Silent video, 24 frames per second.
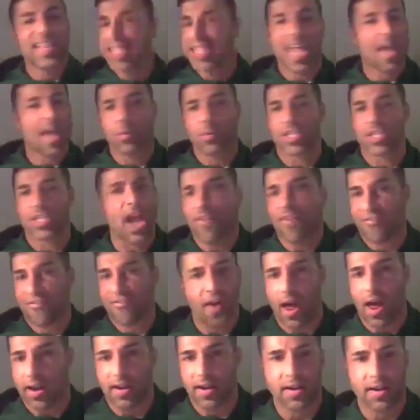That was not
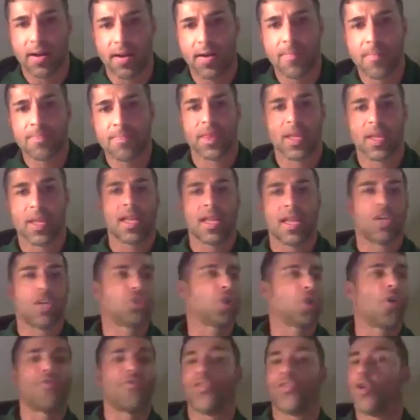fun.
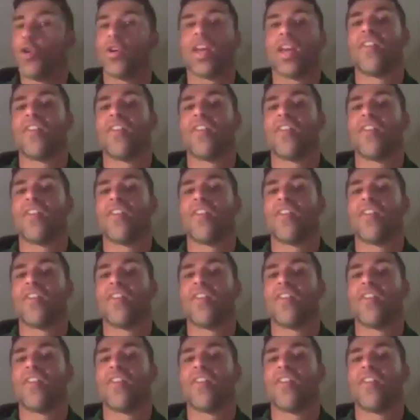So if you can